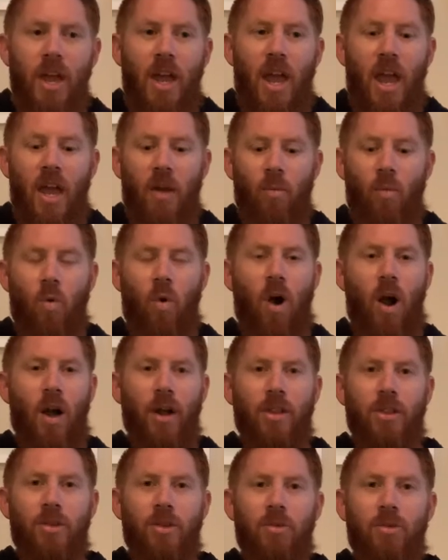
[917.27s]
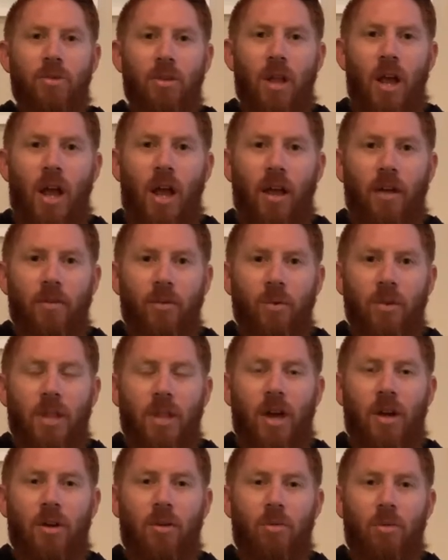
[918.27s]
and walk through life
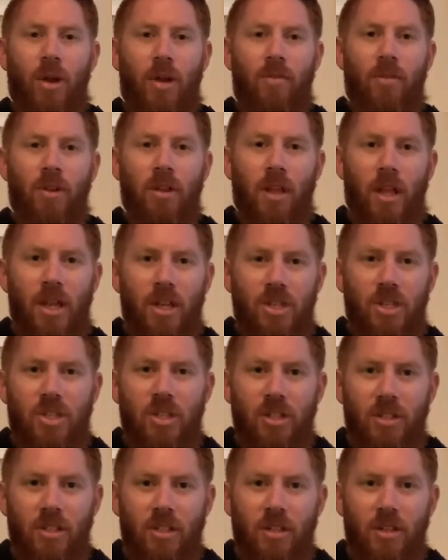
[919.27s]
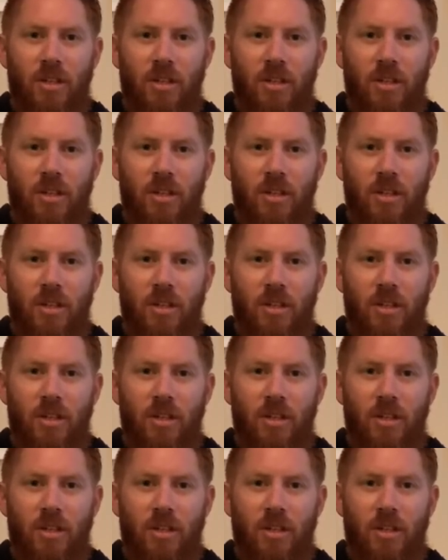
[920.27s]
without a revelation